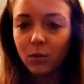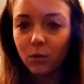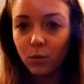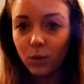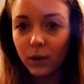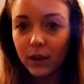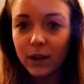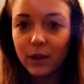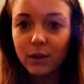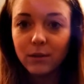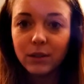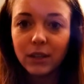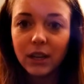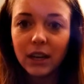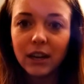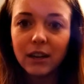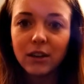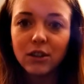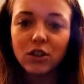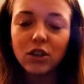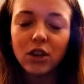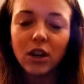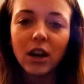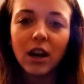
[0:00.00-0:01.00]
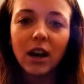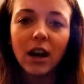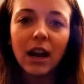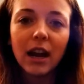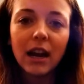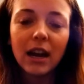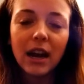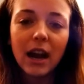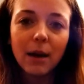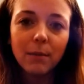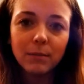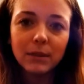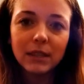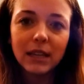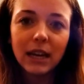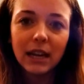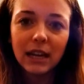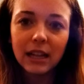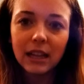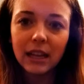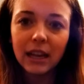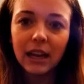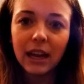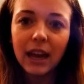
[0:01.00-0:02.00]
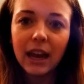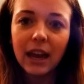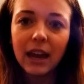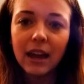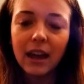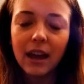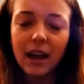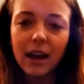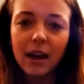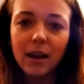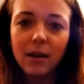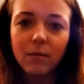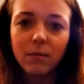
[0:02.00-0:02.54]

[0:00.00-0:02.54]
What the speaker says: reusing a shirt and upcycling it